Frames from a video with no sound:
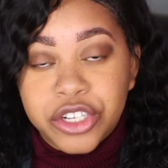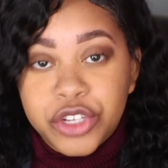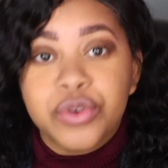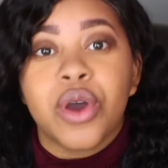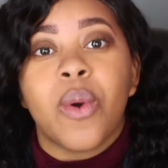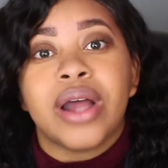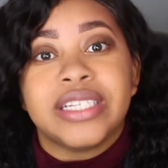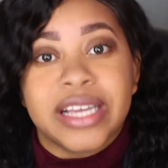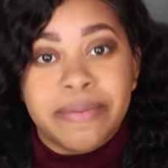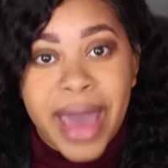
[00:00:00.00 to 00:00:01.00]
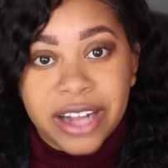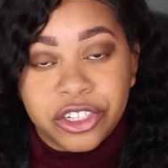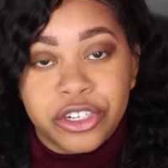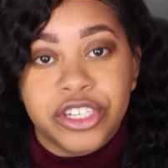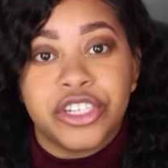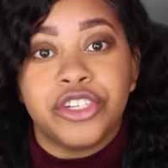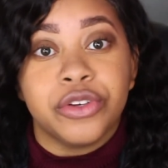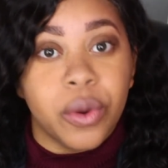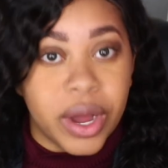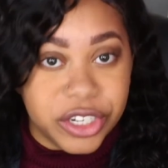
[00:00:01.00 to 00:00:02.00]
to go on to get a bachelor's, to
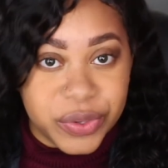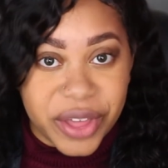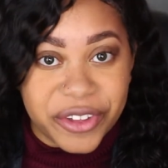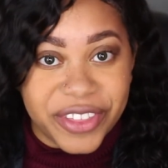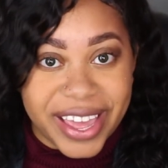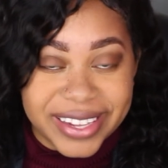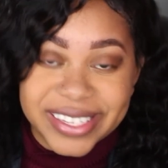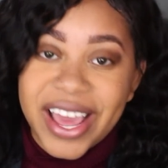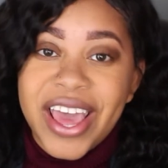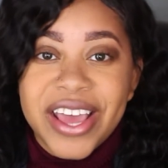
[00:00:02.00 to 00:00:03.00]
go on to do other things.